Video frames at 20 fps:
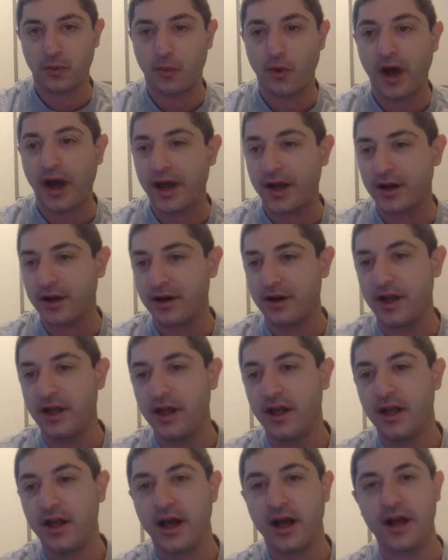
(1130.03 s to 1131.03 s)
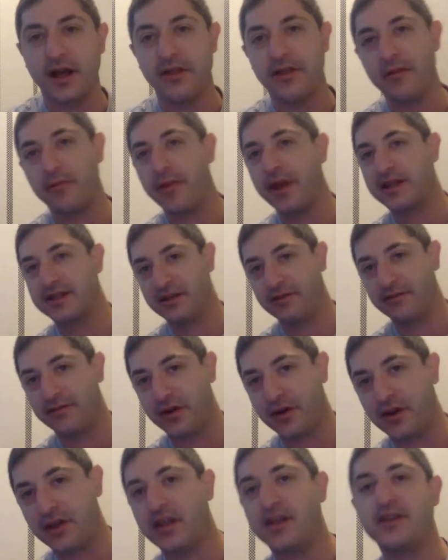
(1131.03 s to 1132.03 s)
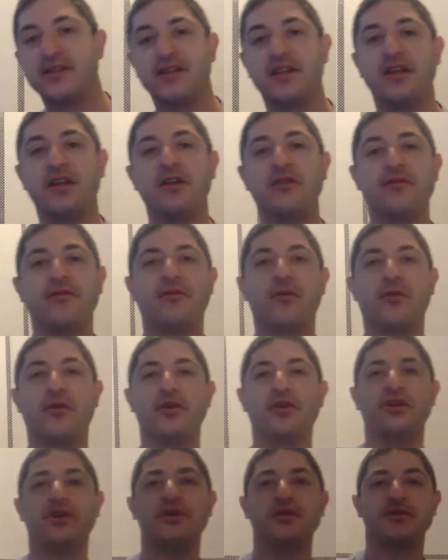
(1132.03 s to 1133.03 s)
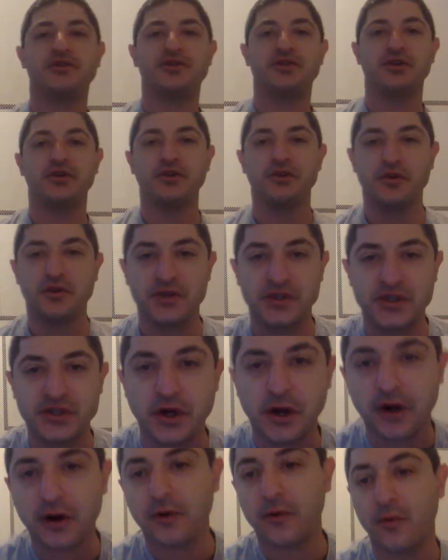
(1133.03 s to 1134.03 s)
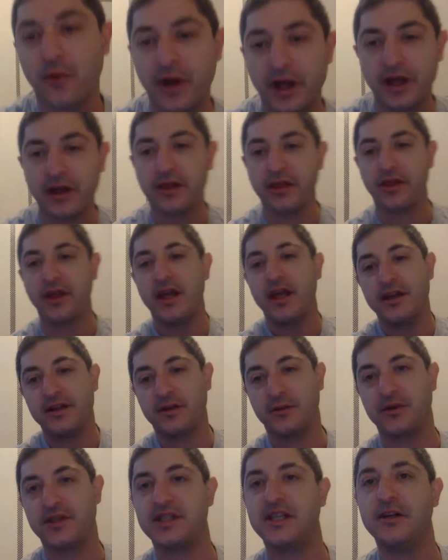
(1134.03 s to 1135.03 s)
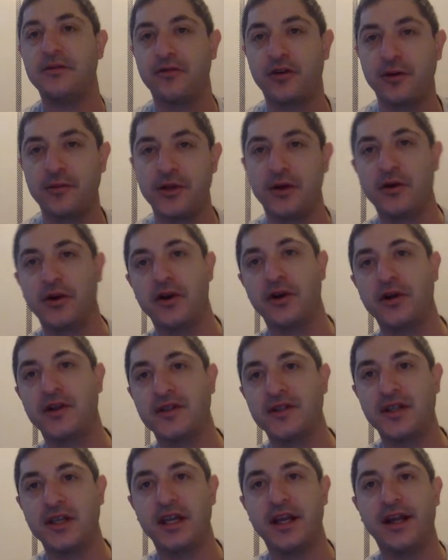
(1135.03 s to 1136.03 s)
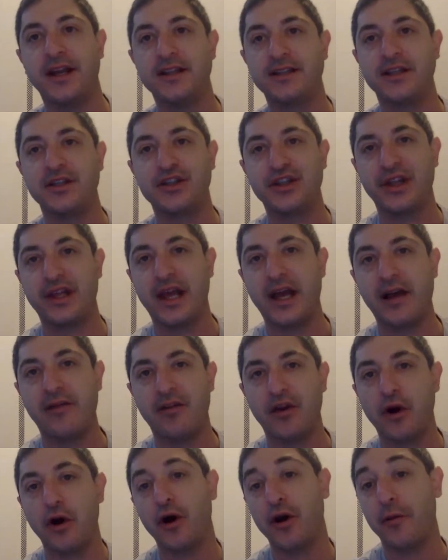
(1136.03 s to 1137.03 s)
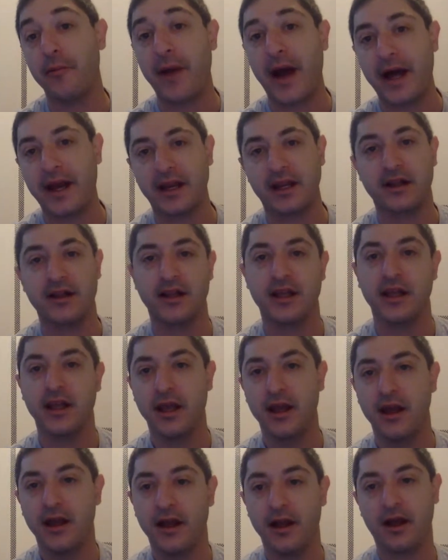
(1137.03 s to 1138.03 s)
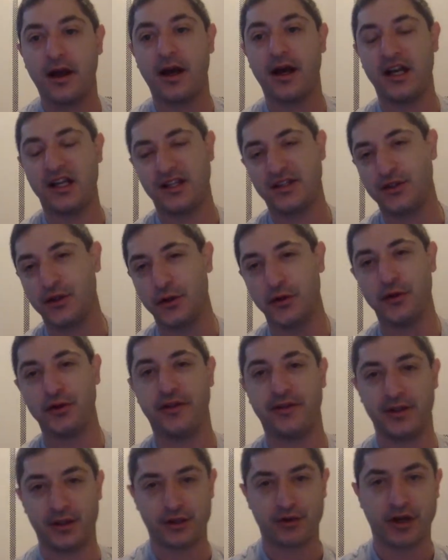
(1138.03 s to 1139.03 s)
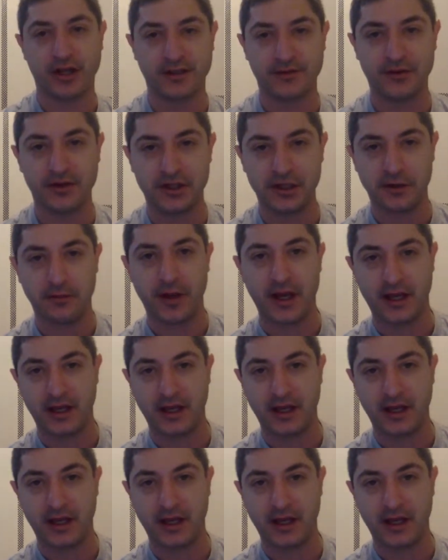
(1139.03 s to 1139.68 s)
called Wyre uh, that makes it very easy for you to start with to receive cryptocurrency and essentially have it automatically uh, sold and then transferred to your bank